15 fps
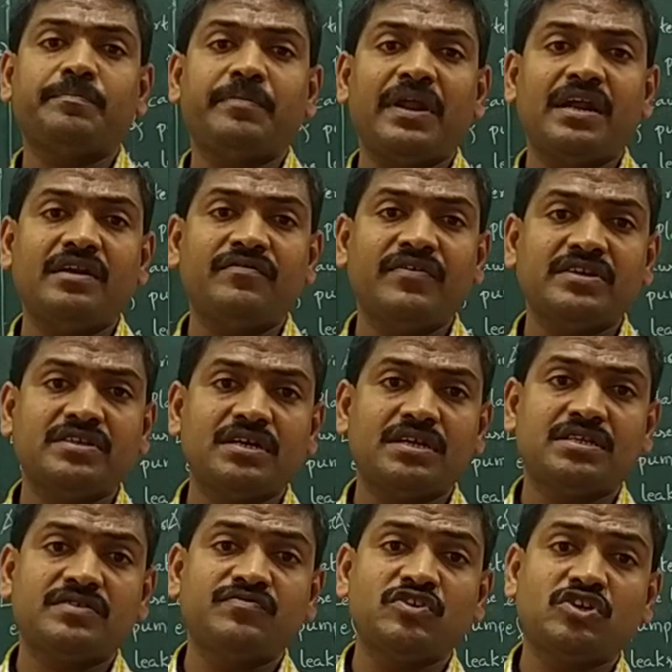blood
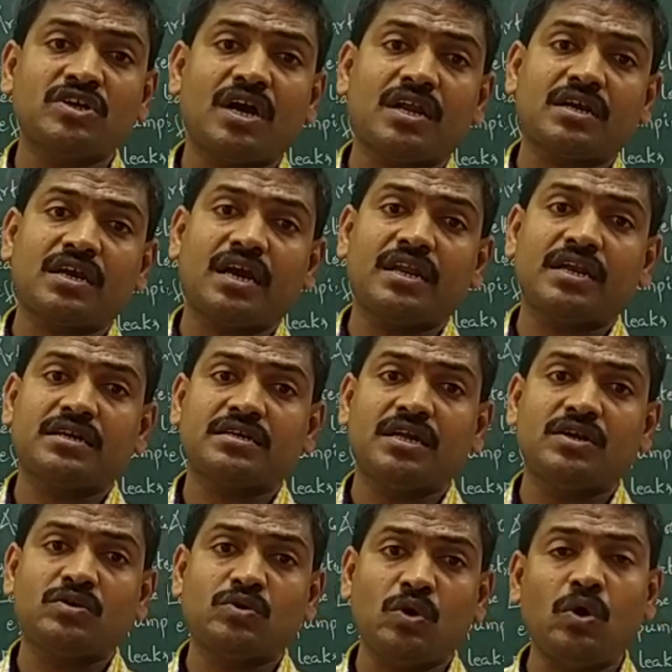vessels which are
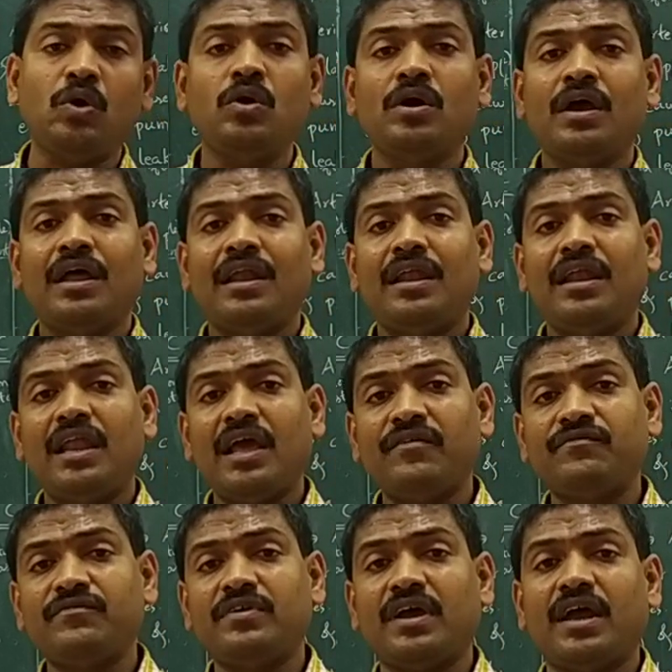connected to
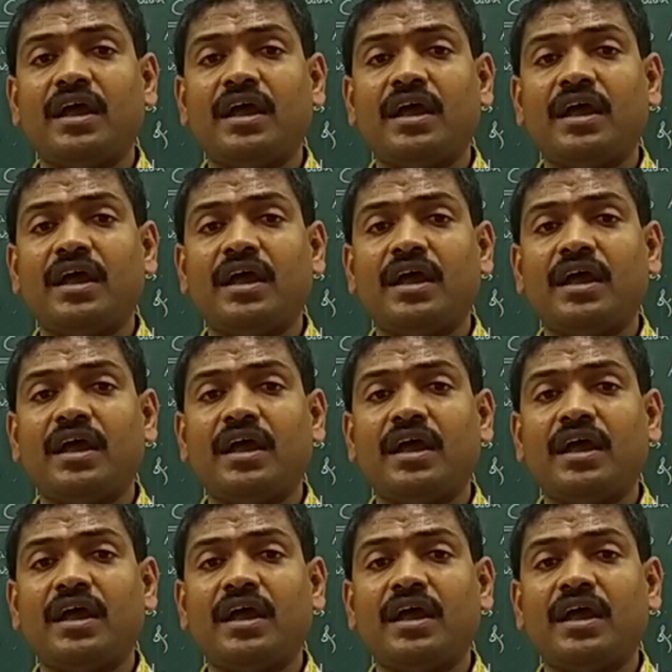left